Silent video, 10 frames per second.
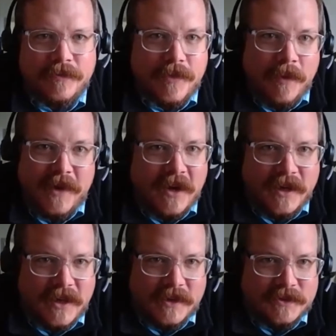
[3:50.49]

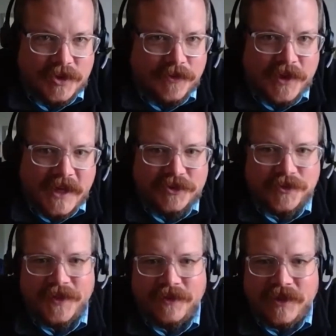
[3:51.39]
Americans over the age of
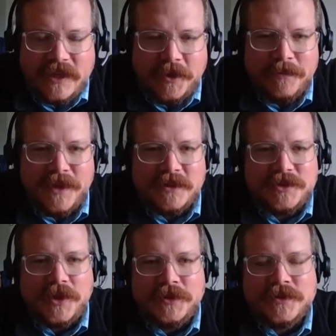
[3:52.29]
50 or
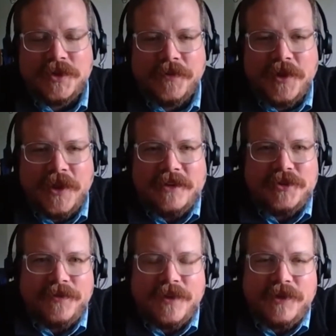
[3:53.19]
Minnesotans over the age
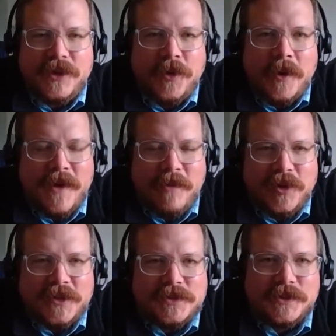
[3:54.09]
of 50 who are members.